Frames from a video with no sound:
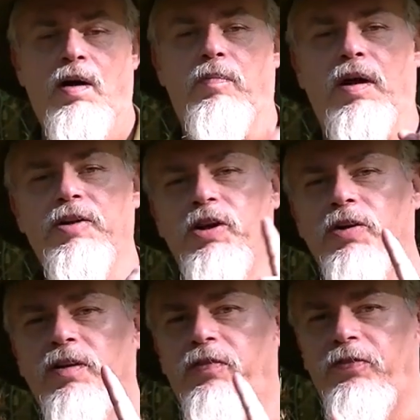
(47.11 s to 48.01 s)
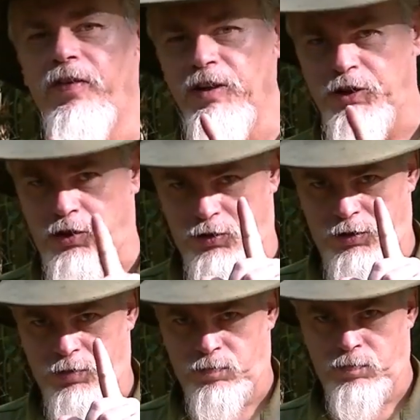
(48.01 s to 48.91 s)
But let's look at the
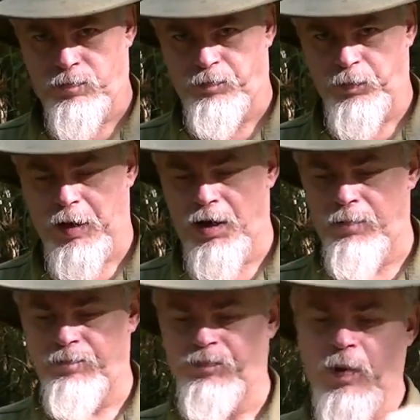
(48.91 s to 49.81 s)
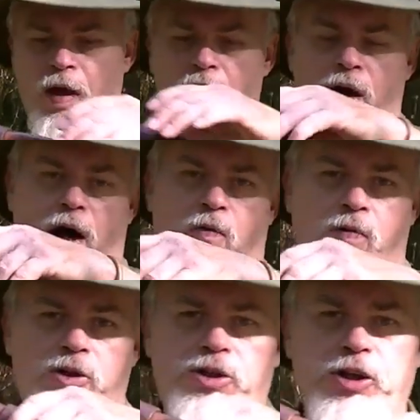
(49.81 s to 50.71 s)
features, okay? I
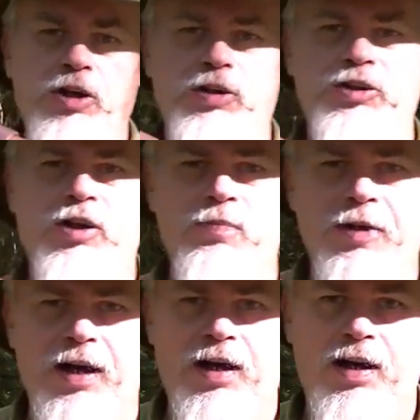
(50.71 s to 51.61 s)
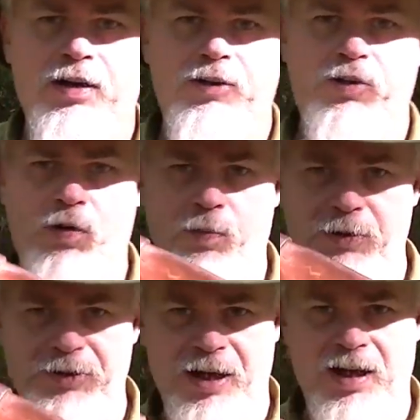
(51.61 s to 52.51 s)
want a sheath of some kind that's going to
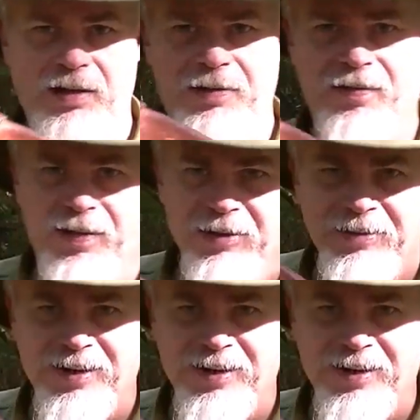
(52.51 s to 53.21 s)
protect this